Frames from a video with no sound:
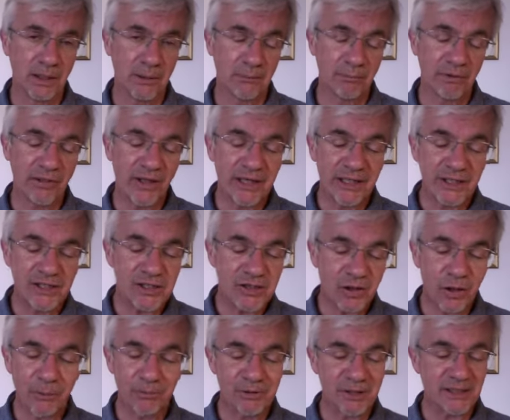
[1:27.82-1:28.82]
but then he
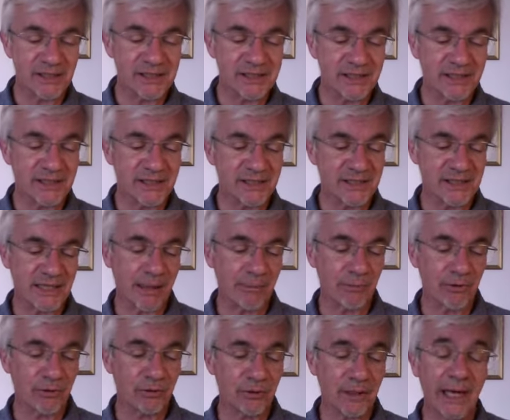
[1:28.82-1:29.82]
stopped listening to
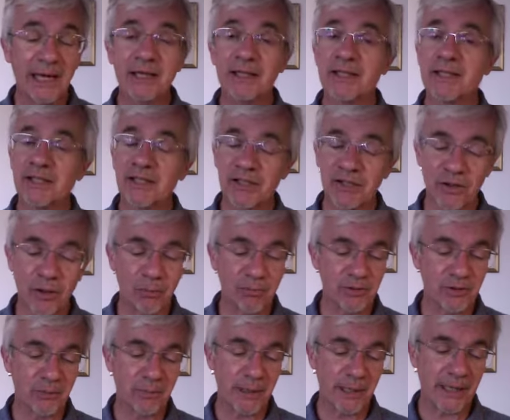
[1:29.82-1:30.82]
Samuel and he
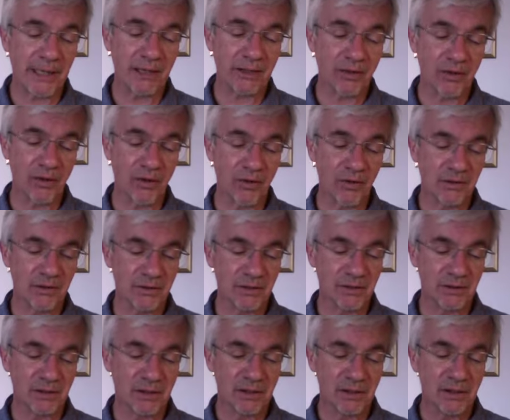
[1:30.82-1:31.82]
stopped obeying God.
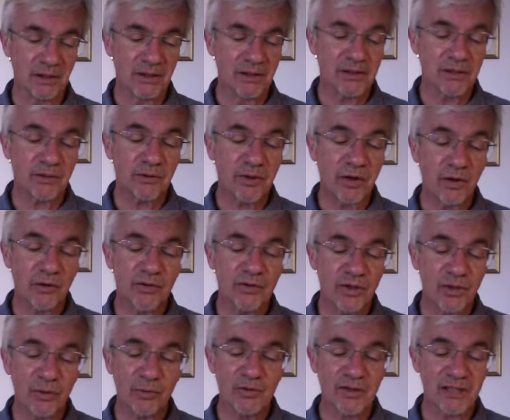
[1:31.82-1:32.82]
So God
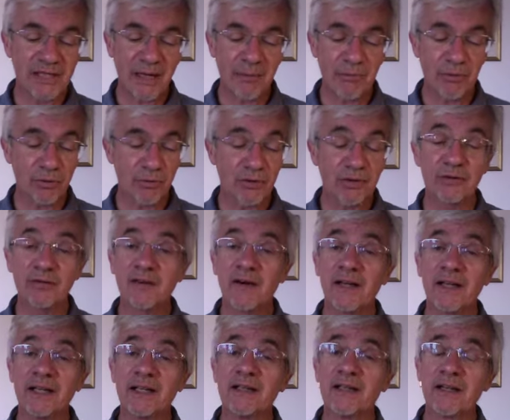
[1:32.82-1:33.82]
told Samuel to
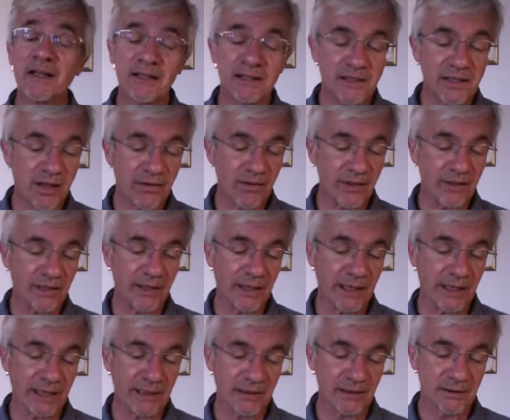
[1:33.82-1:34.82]
find another
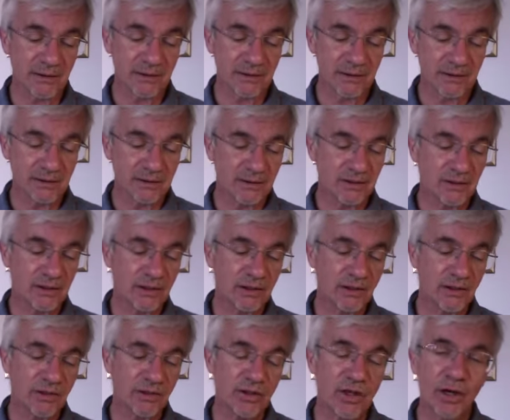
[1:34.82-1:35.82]
king.
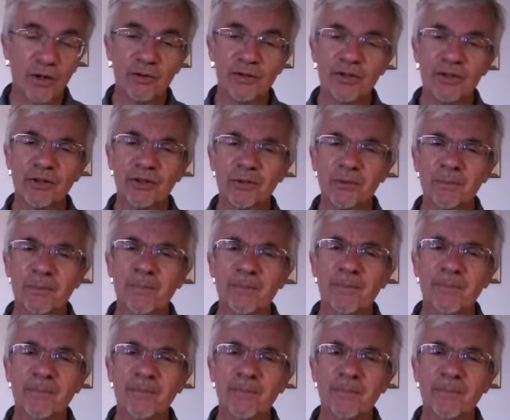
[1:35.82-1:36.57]
Go to